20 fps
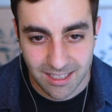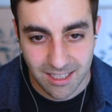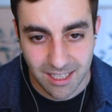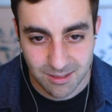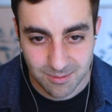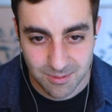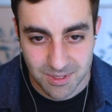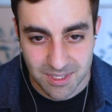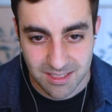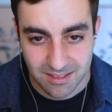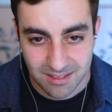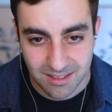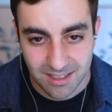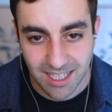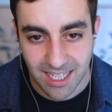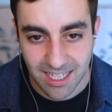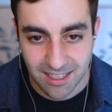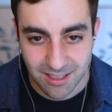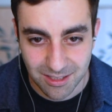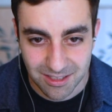comes
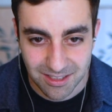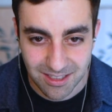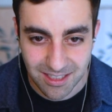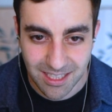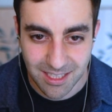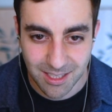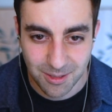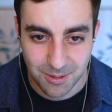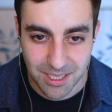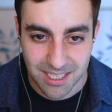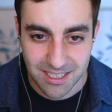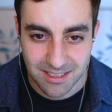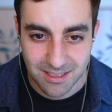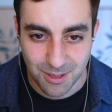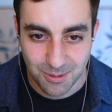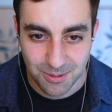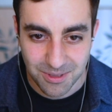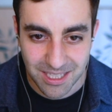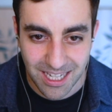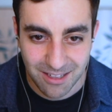later anyway,
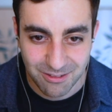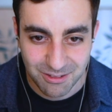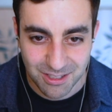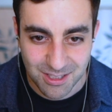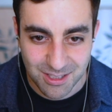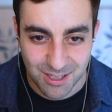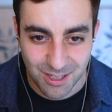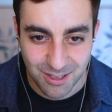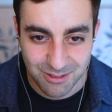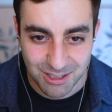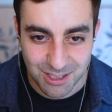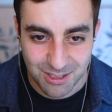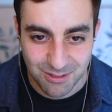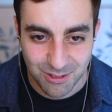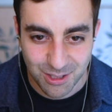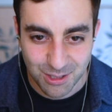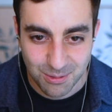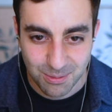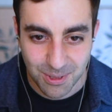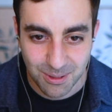so we have to solve this
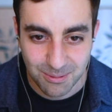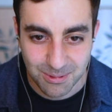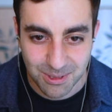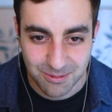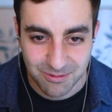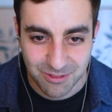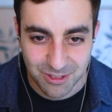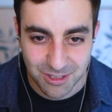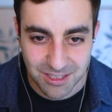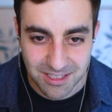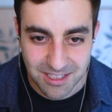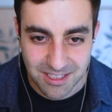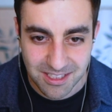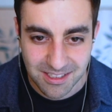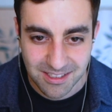first problem first.